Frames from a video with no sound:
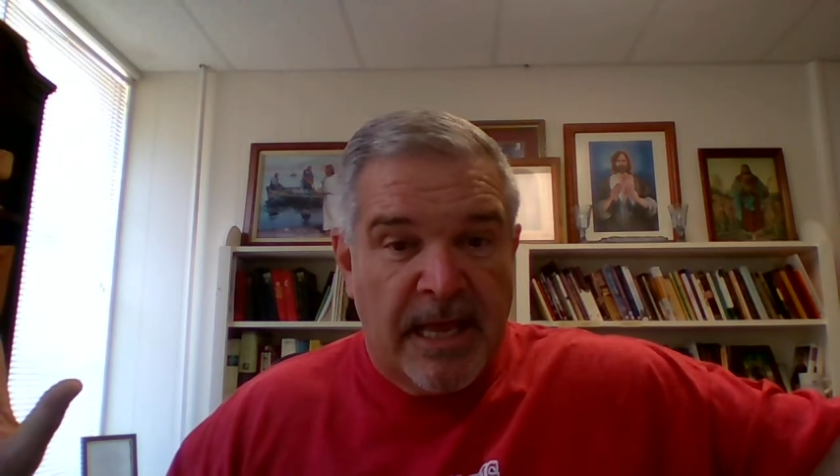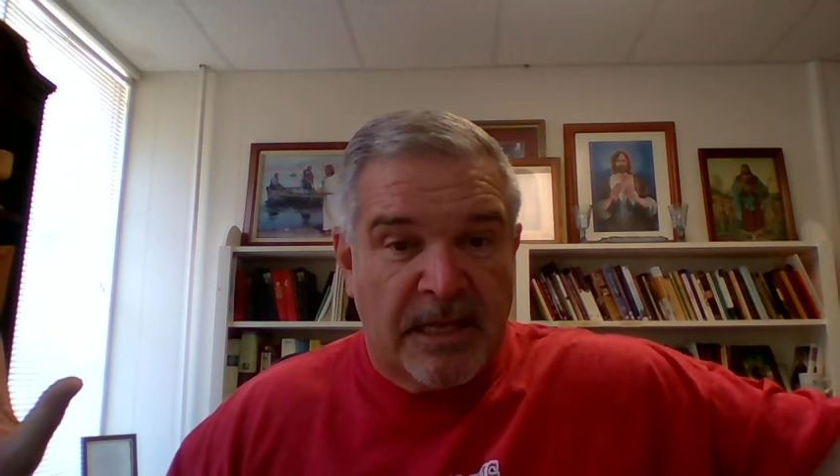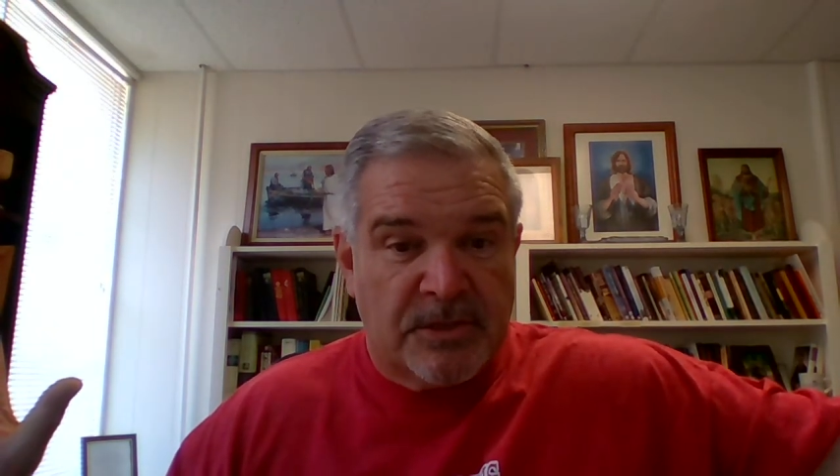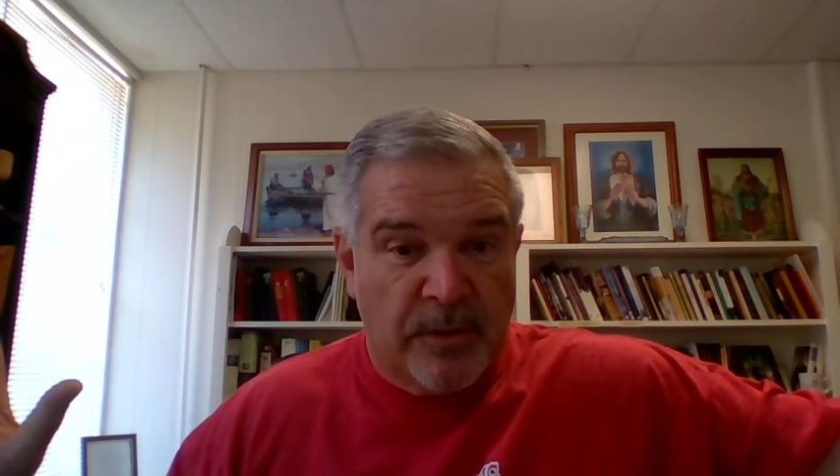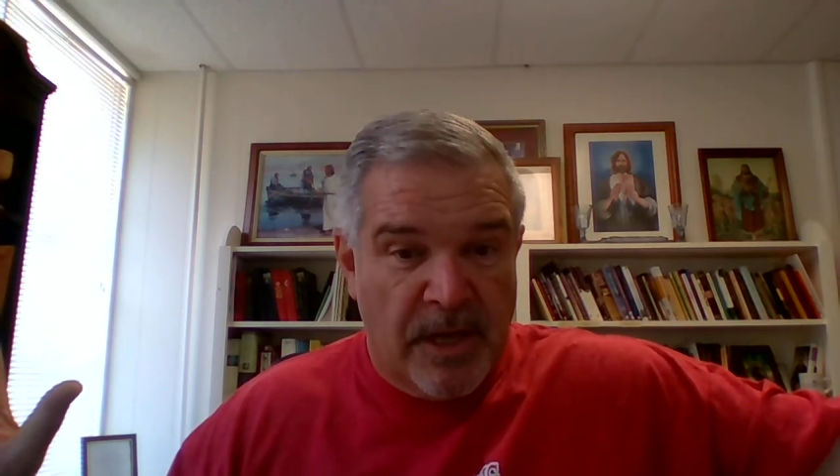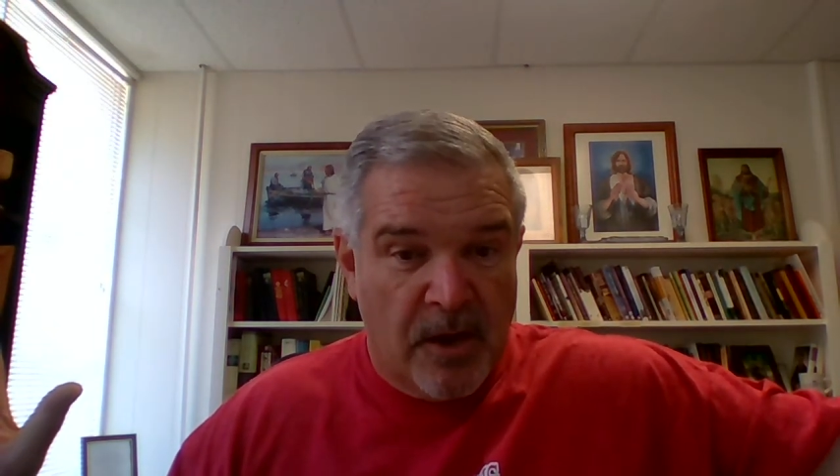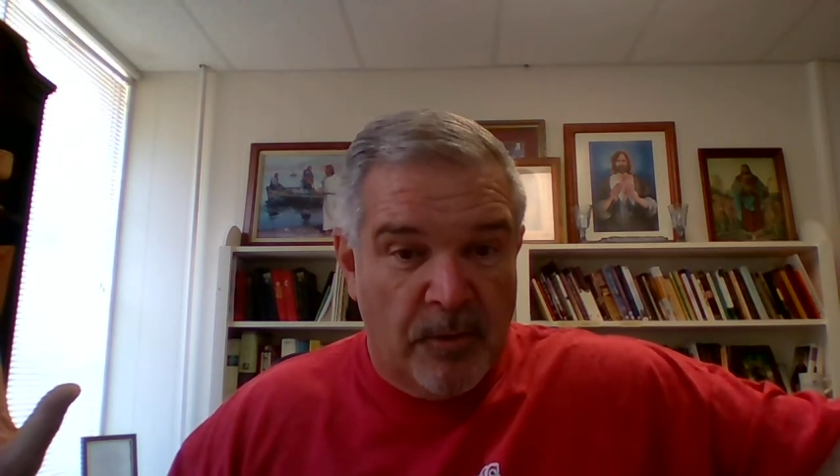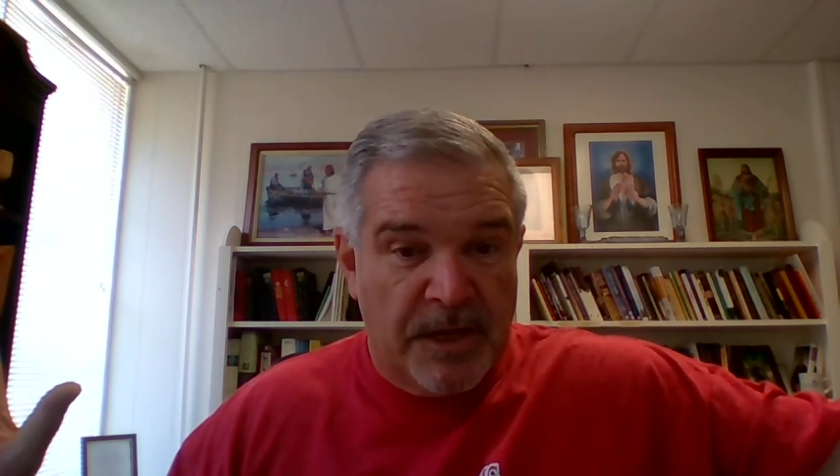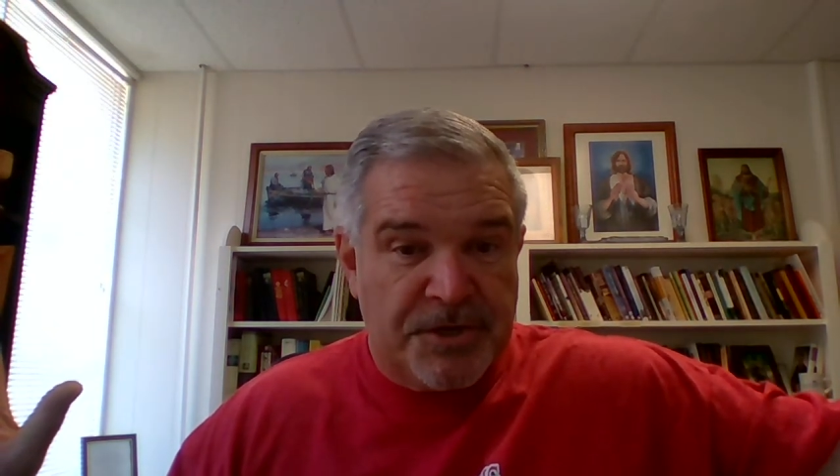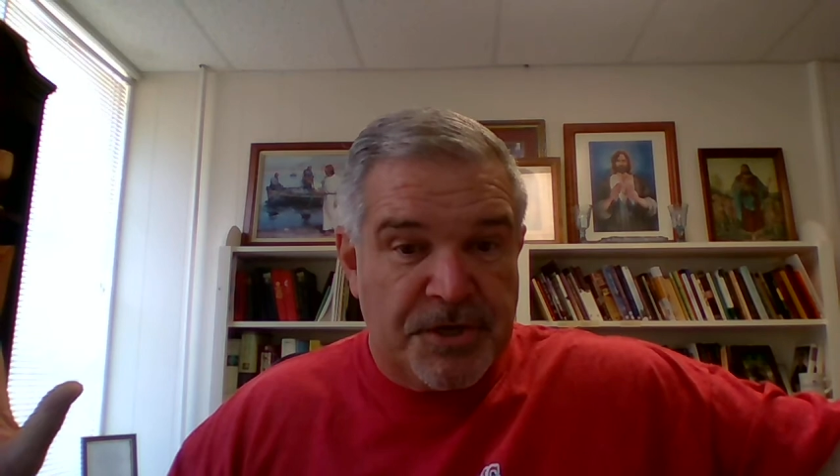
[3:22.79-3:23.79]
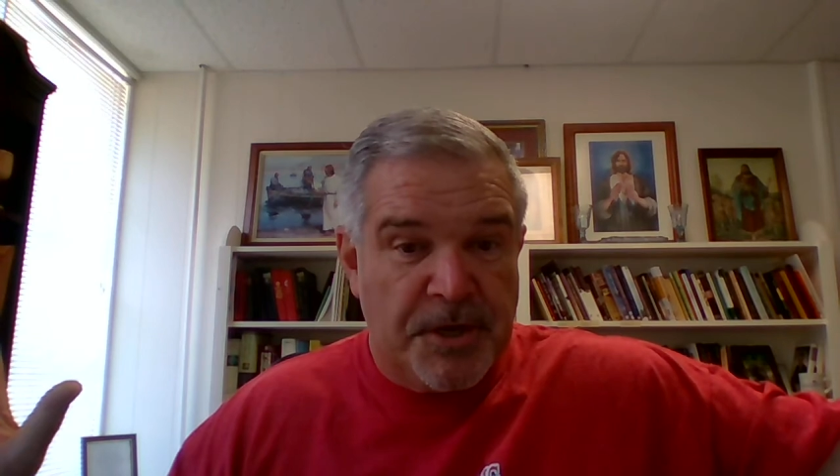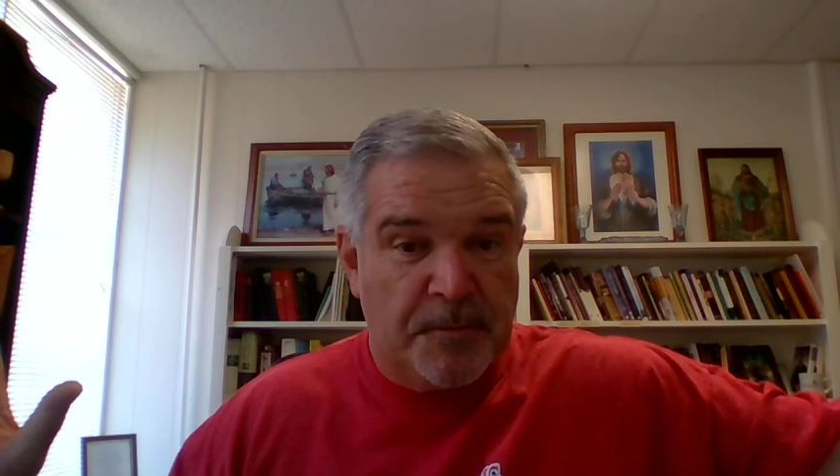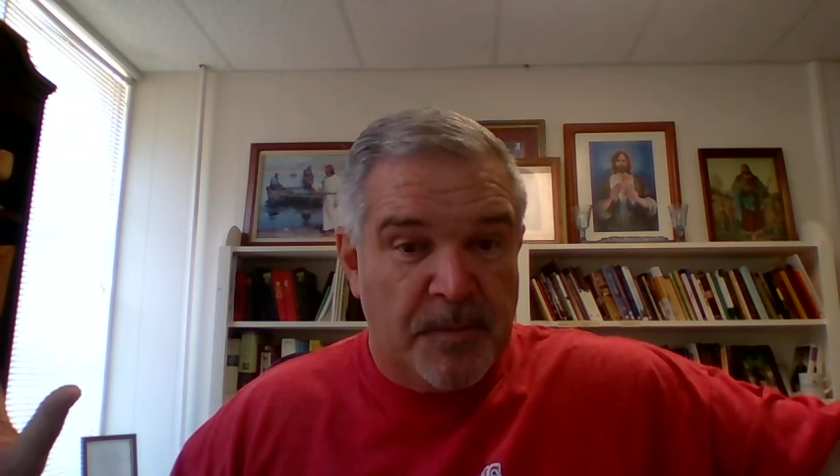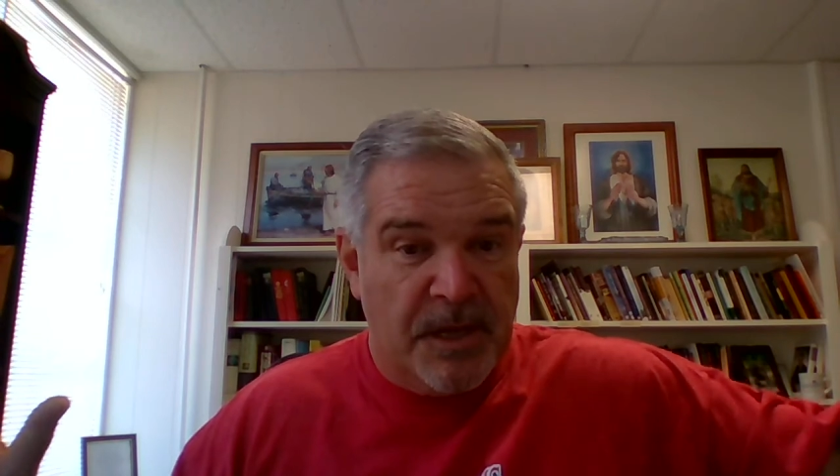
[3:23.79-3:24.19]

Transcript: And so he got on that ship.